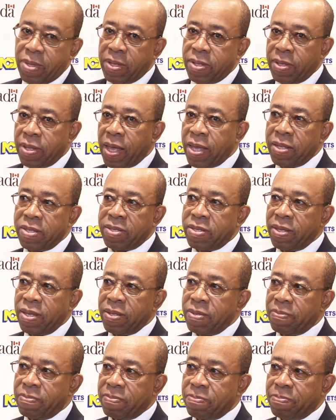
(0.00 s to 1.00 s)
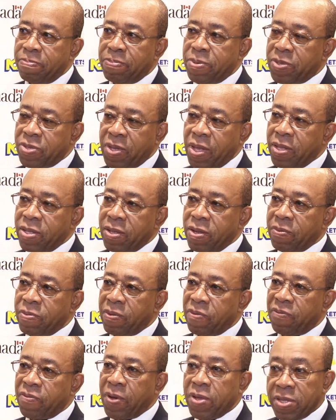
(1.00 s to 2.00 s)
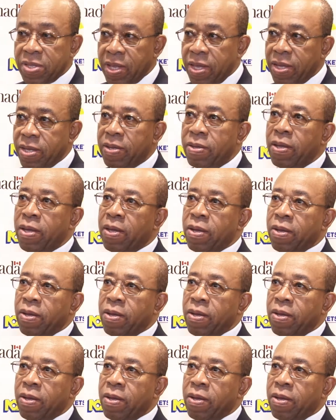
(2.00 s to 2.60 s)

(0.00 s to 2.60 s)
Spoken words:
90% of the funding